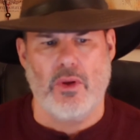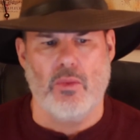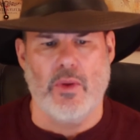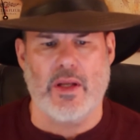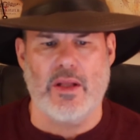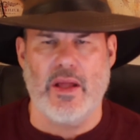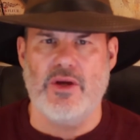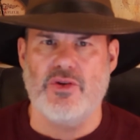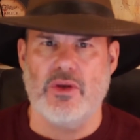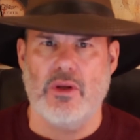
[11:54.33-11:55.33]

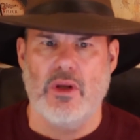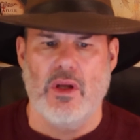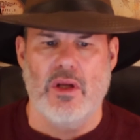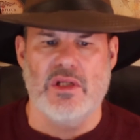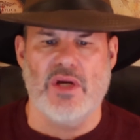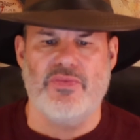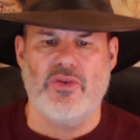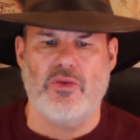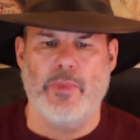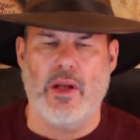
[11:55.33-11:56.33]
regulation,
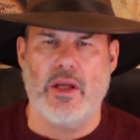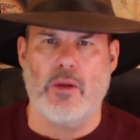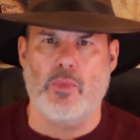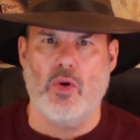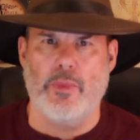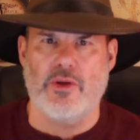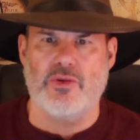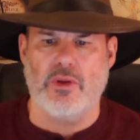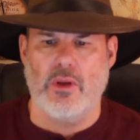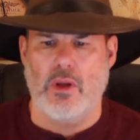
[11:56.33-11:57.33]
deficit spending, and
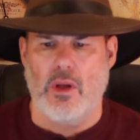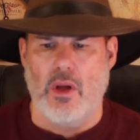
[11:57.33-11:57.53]
prohibition,